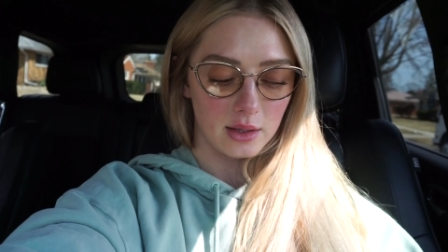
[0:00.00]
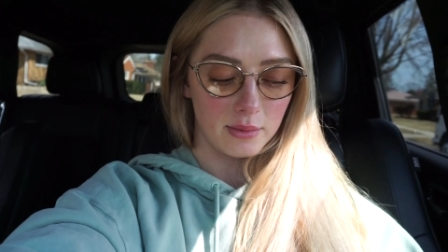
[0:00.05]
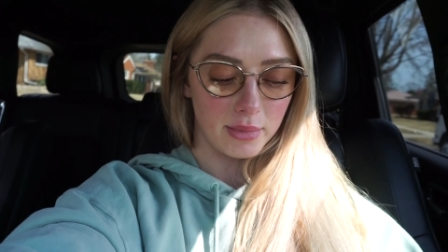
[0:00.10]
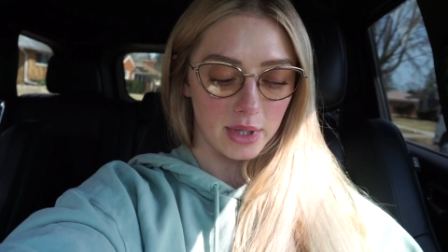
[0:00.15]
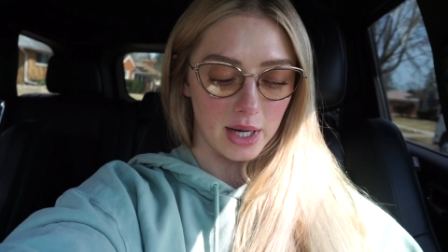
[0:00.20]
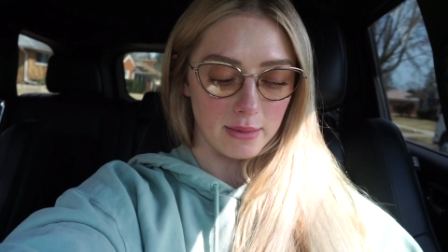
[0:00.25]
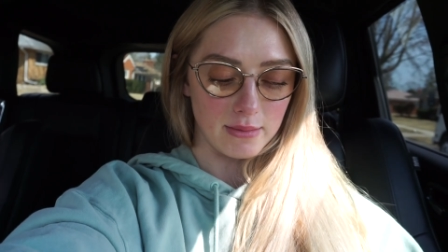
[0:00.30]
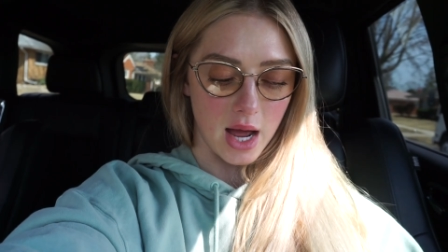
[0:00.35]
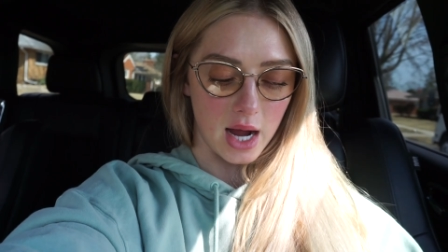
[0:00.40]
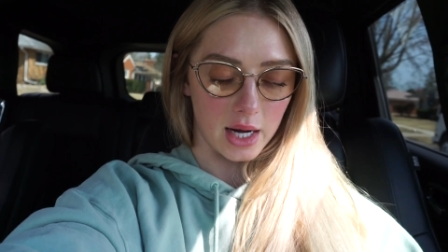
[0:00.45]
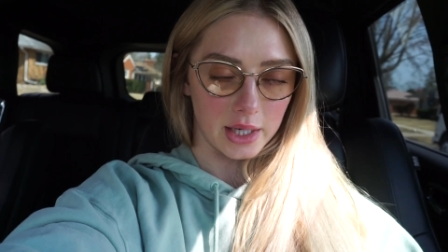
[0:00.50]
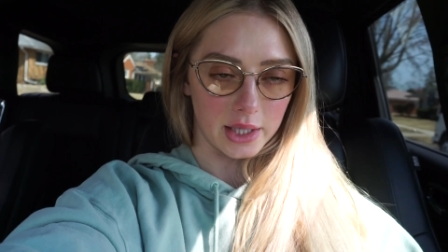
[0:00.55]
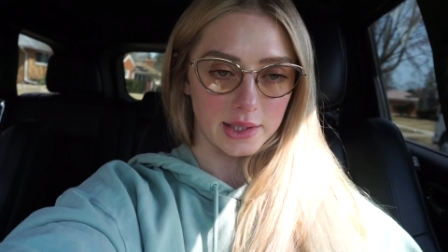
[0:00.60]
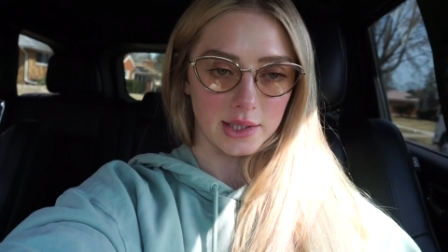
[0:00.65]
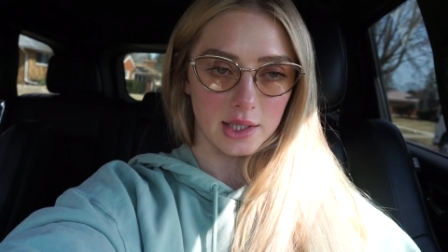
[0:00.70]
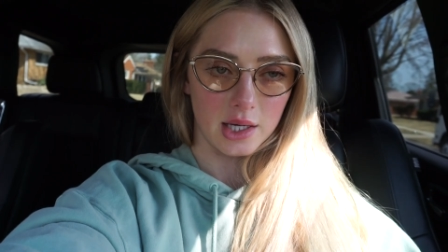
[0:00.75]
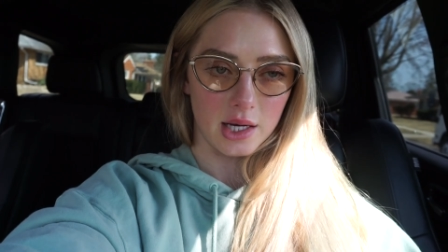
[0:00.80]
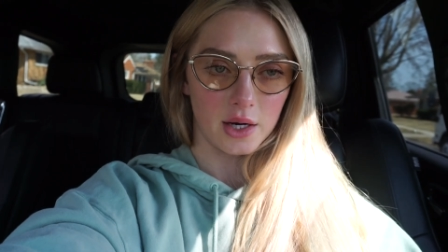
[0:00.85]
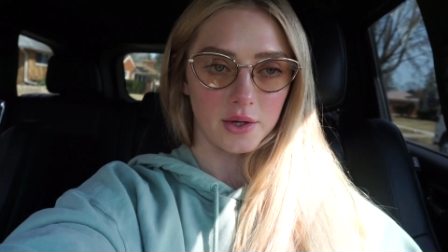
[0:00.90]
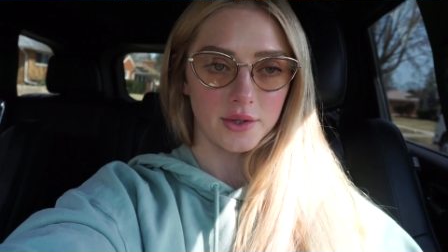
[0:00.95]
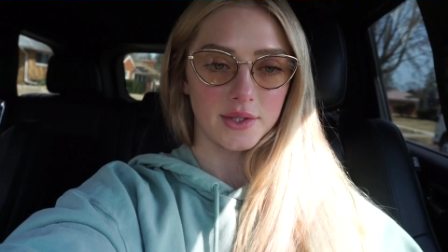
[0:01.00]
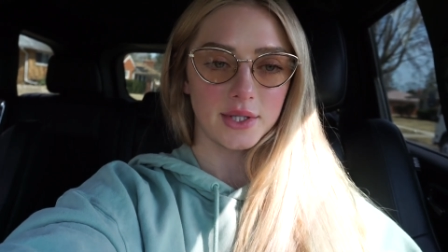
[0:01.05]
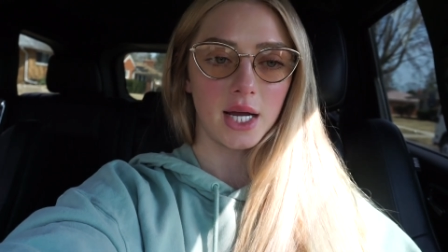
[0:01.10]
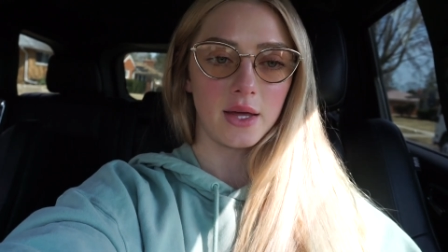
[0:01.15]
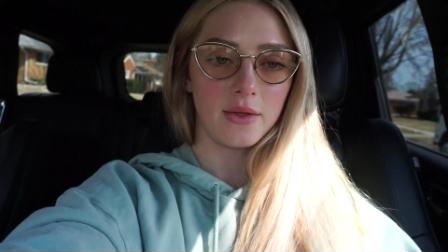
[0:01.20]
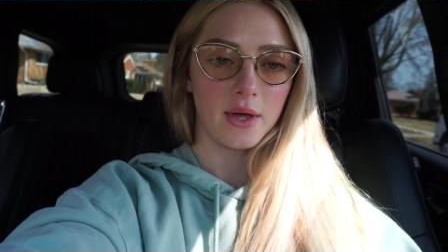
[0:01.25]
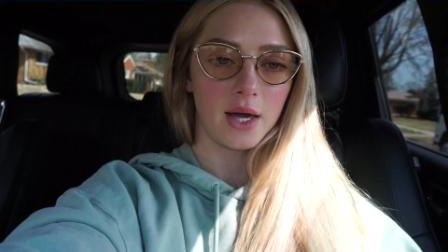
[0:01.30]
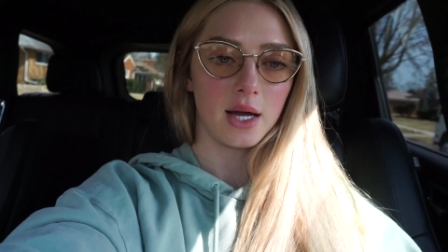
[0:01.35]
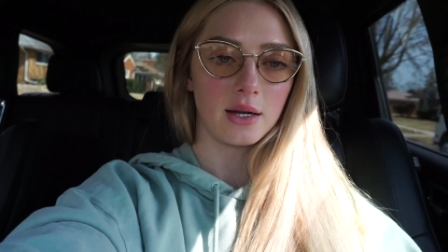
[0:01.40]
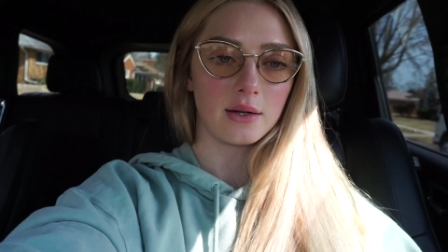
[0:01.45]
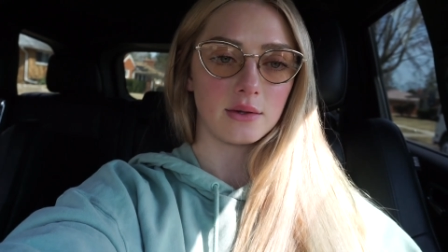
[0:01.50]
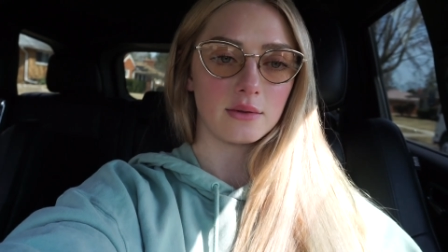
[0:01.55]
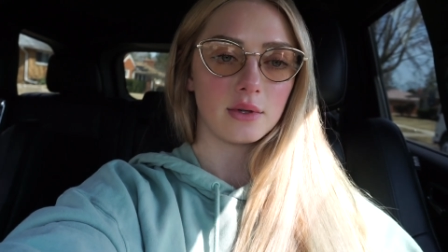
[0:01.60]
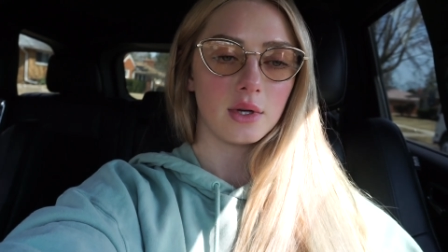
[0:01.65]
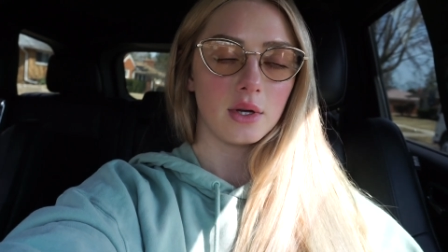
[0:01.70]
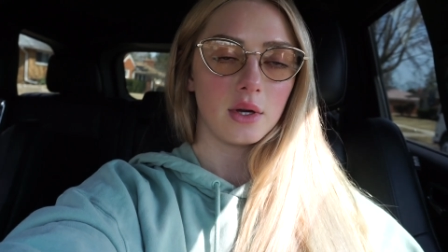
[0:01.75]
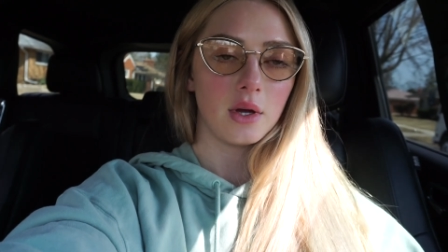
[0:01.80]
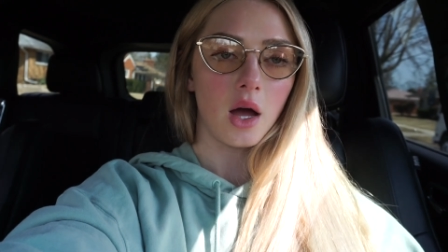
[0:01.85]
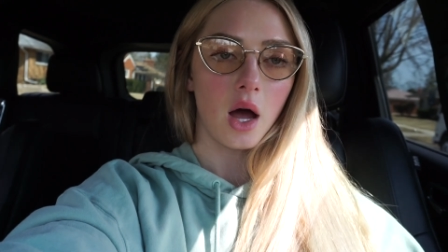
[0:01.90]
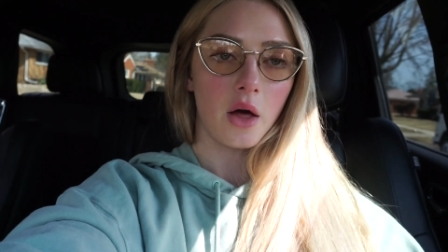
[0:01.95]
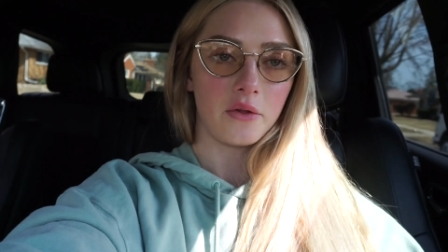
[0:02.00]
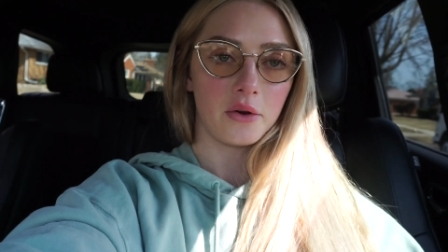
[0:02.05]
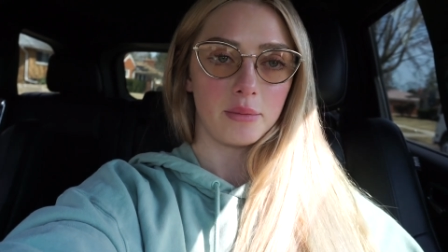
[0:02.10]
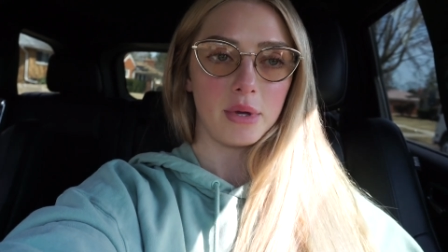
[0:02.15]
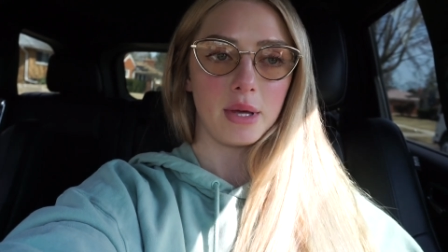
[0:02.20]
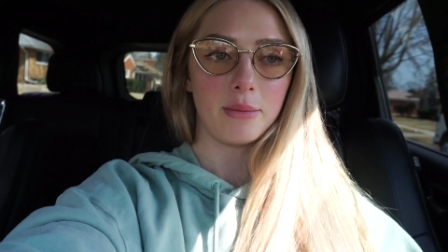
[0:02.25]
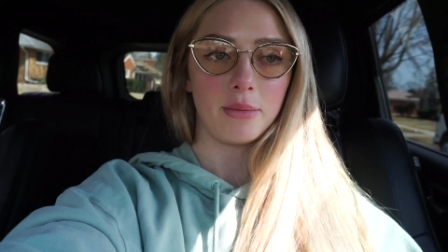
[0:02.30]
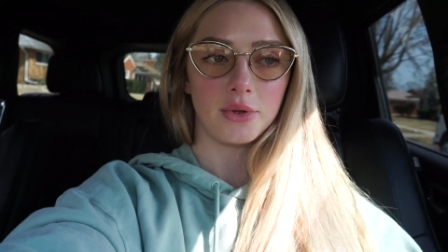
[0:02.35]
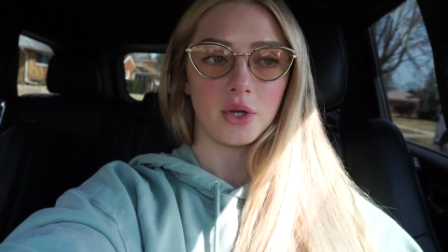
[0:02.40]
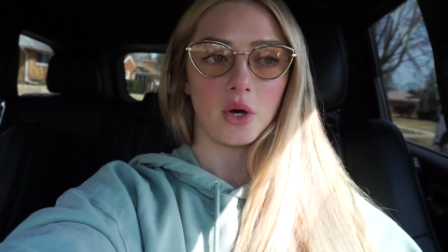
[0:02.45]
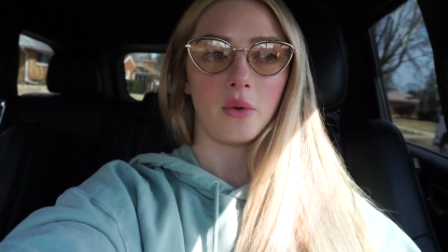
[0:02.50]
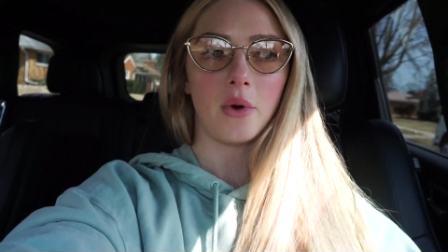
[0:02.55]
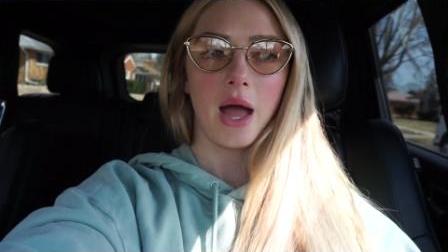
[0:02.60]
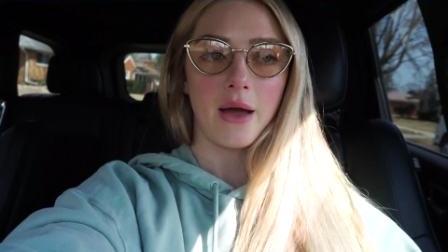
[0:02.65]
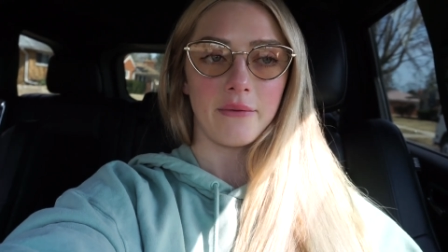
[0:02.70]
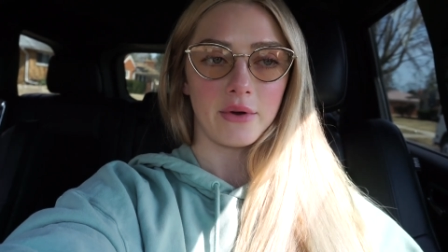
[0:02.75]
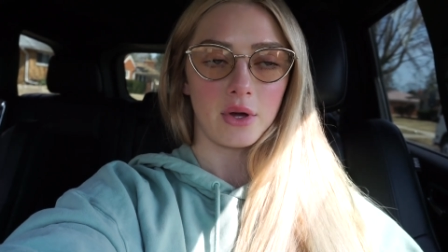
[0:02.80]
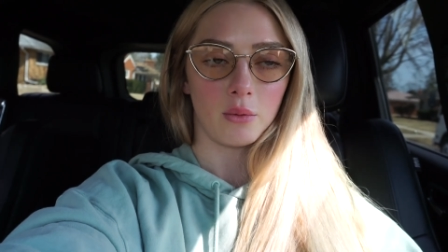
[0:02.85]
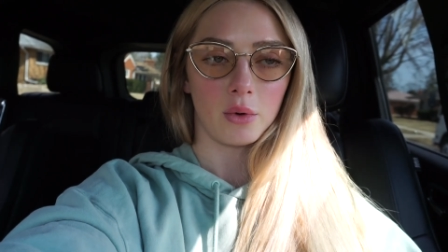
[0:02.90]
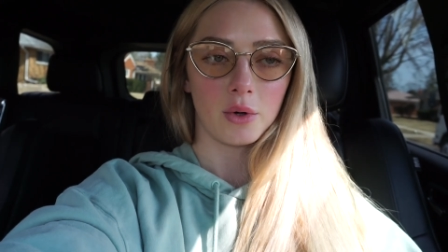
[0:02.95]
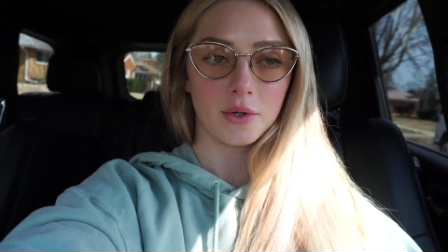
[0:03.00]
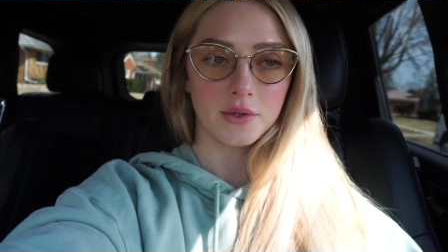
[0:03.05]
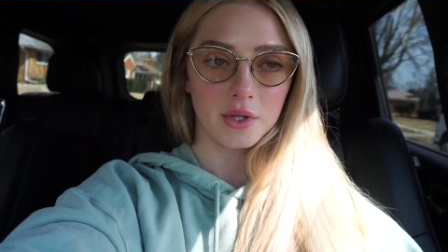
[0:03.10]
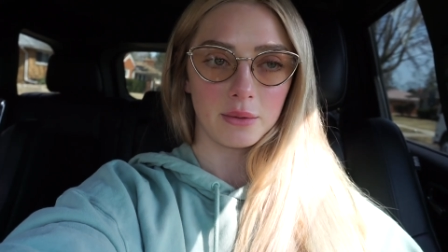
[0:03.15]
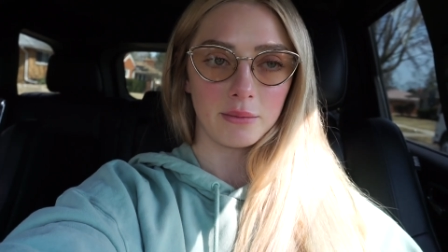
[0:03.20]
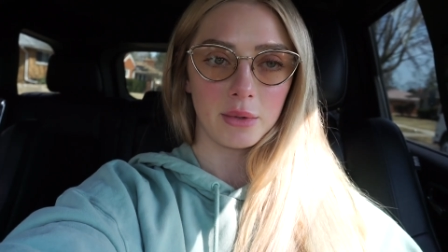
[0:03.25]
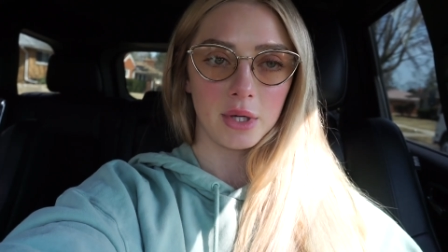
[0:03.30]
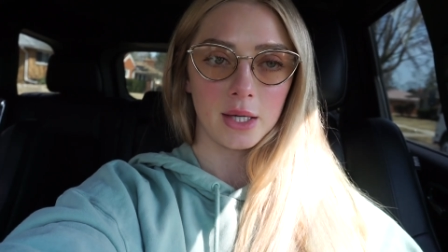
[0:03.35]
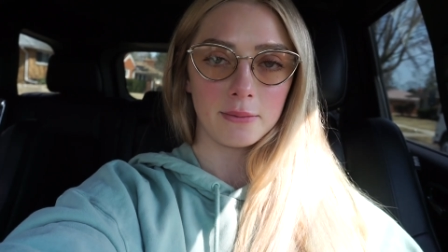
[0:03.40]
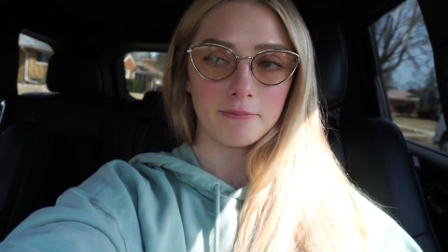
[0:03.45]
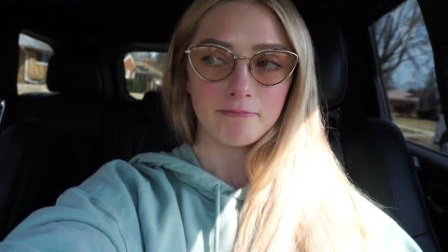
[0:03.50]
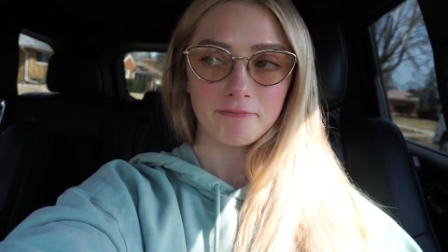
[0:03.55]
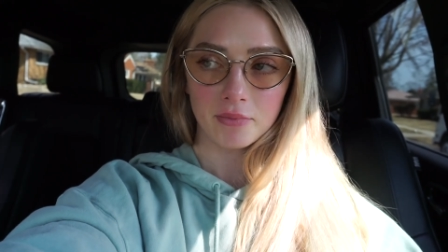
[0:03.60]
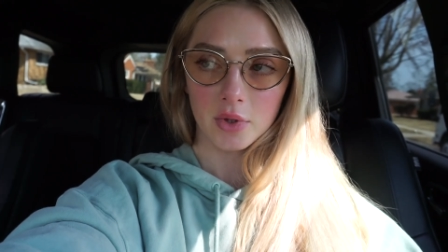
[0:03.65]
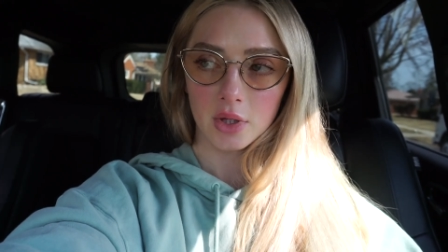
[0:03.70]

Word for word: but I'm not going to sit here and say that other people don't have it worse than me.